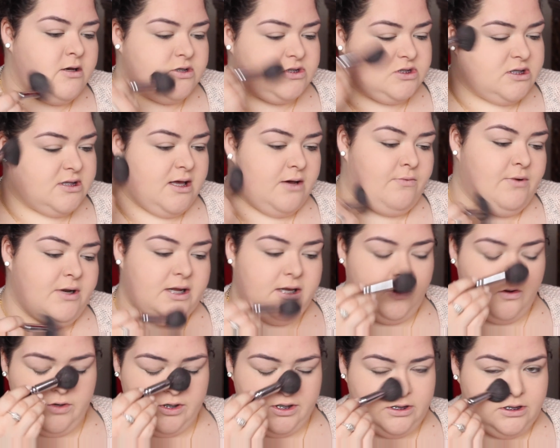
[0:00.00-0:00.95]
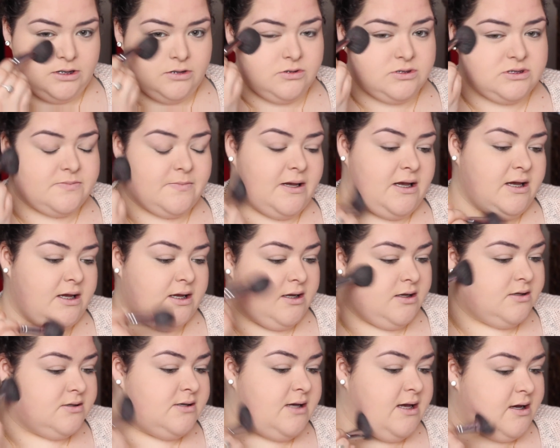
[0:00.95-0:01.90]
so that when I go to use
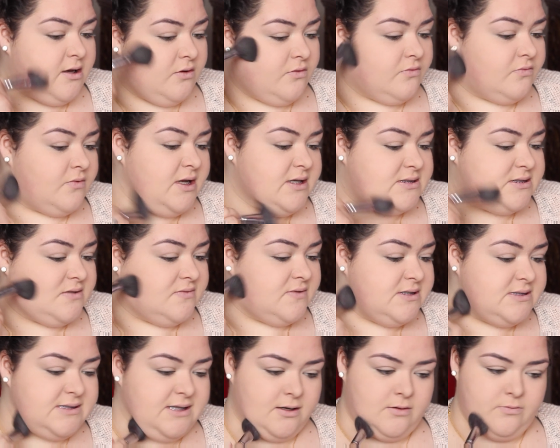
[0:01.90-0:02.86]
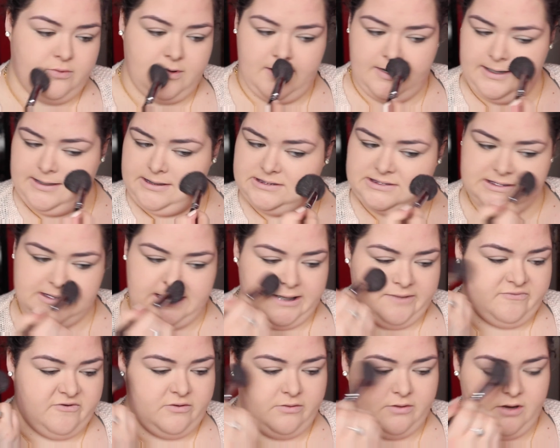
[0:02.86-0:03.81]
my rest of the skin products like